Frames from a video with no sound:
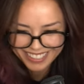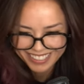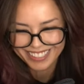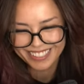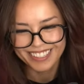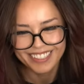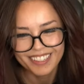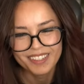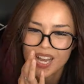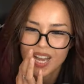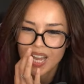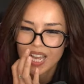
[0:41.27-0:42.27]

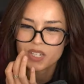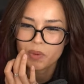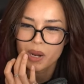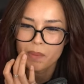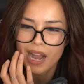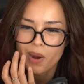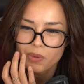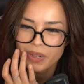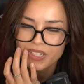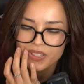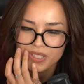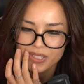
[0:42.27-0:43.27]
You should wear a Power
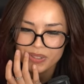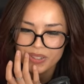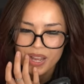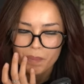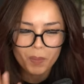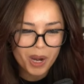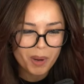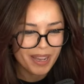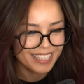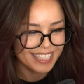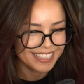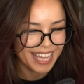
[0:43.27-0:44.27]
Ranger suit. But where am I
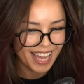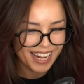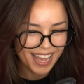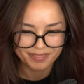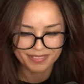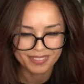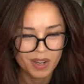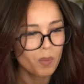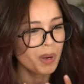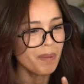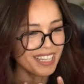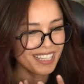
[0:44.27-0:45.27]
going to get it?
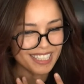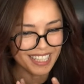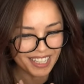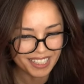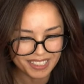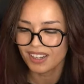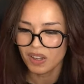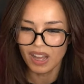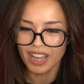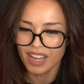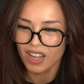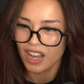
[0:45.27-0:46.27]
Where am I going to get it?
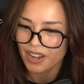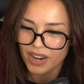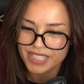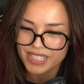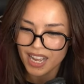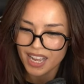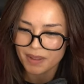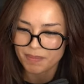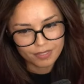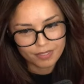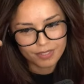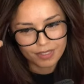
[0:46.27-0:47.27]
Ah, I don't have time.
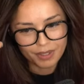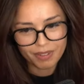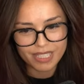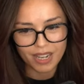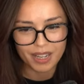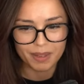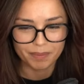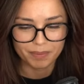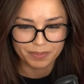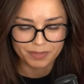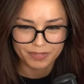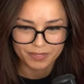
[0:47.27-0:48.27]
I don't have time.
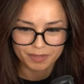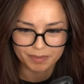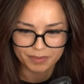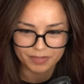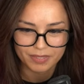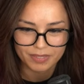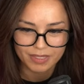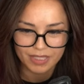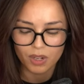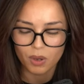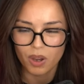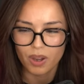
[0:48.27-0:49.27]

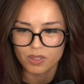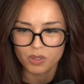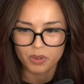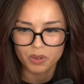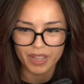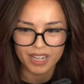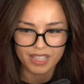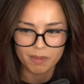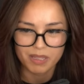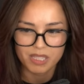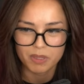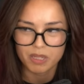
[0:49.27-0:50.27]
I, I also don't know anything
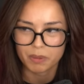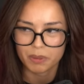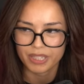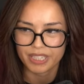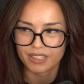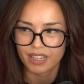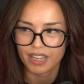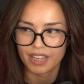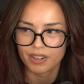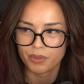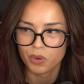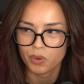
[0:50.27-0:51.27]
about W W E. I, I
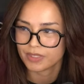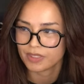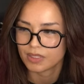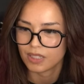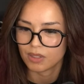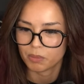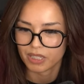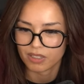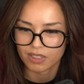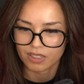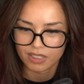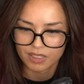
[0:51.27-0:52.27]
don't know. Oh my God.